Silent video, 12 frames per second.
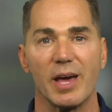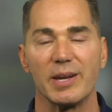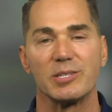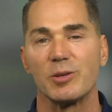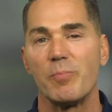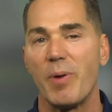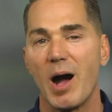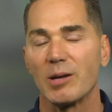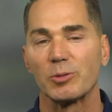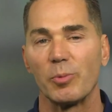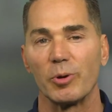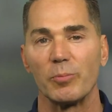that is
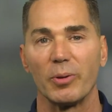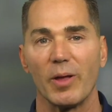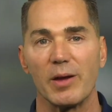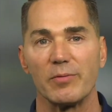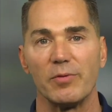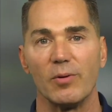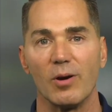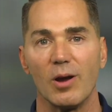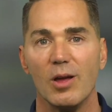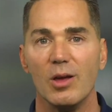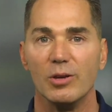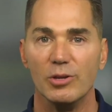impossible to plan for.
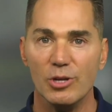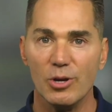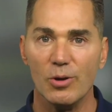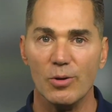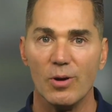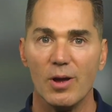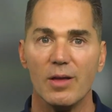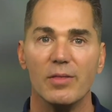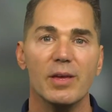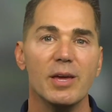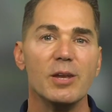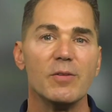You,
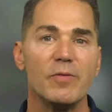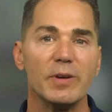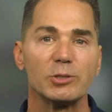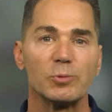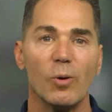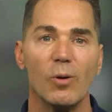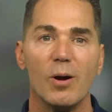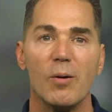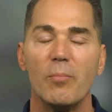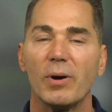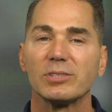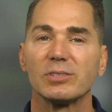the individual,
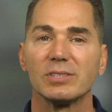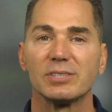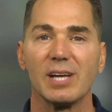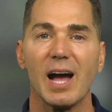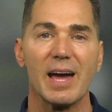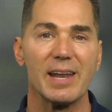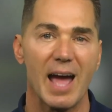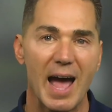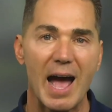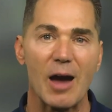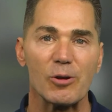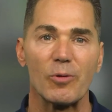must decide
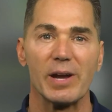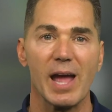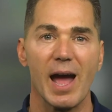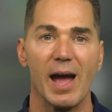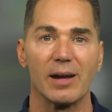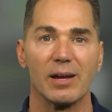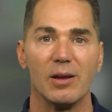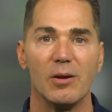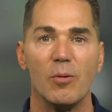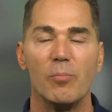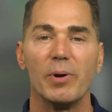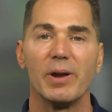how to react.
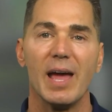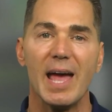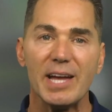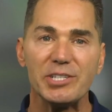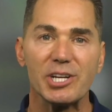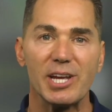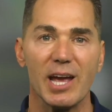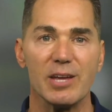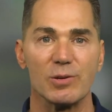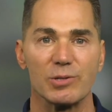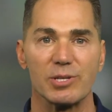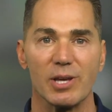But educate
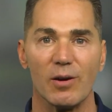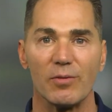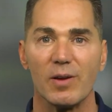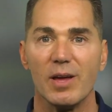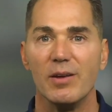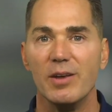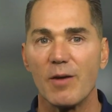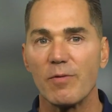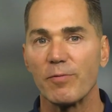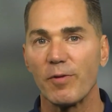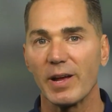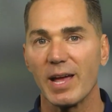yourself. Never
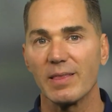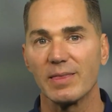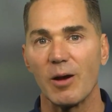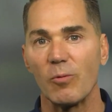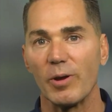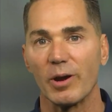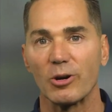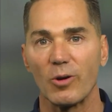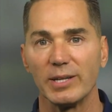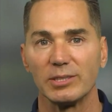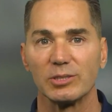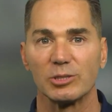forget that when a
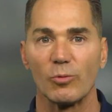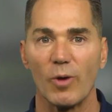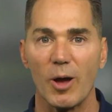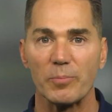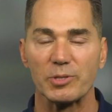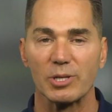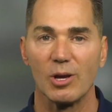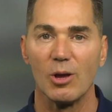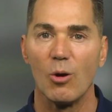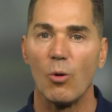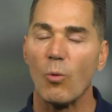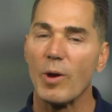crisis erupts,
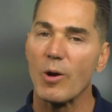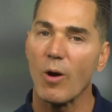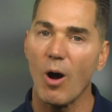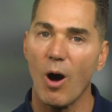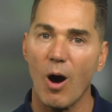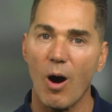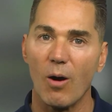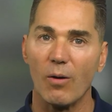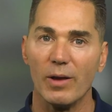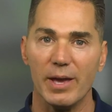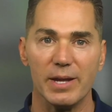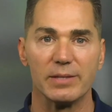we are all
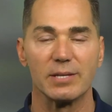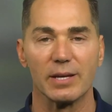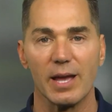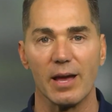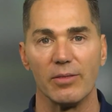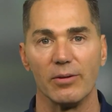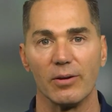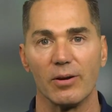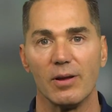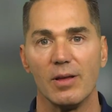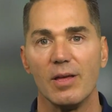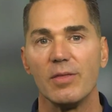in it together.
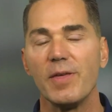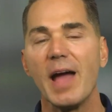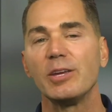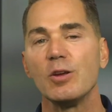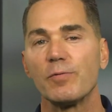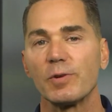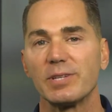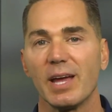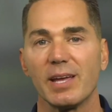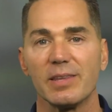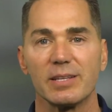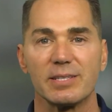Thank you for
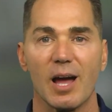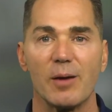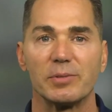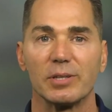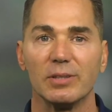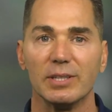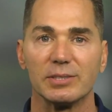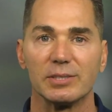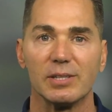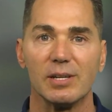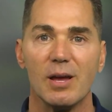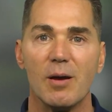taking the time to
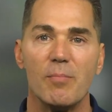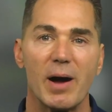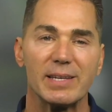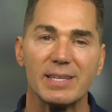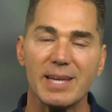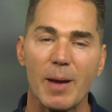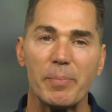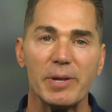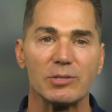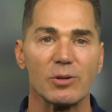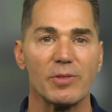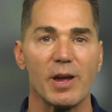listen. My
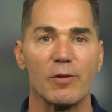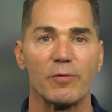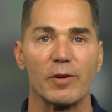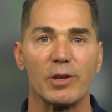deputies are there for